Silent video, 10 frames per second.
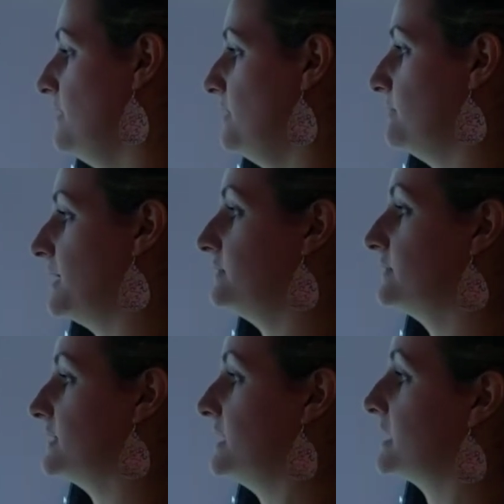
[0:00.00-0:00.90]
When I look
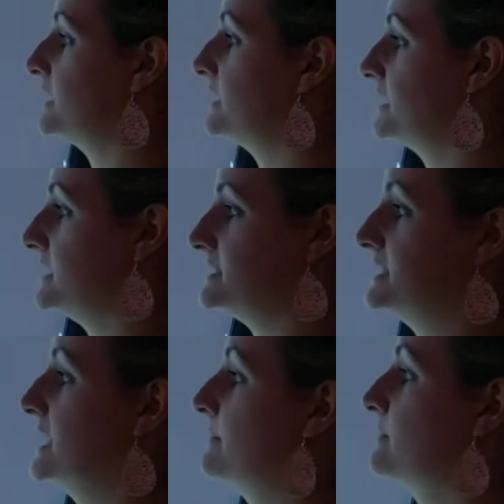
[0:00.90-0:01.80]
here, an easy
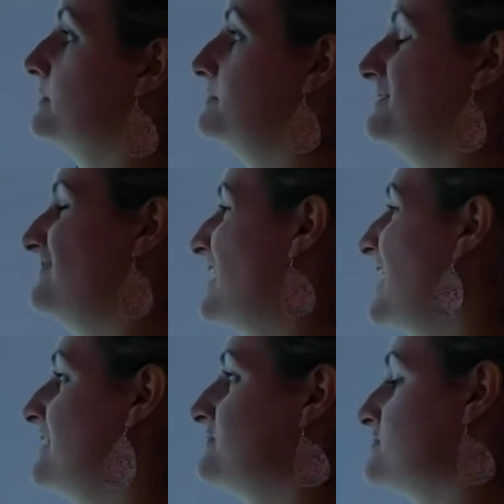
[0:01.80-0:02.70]
number would be 5 or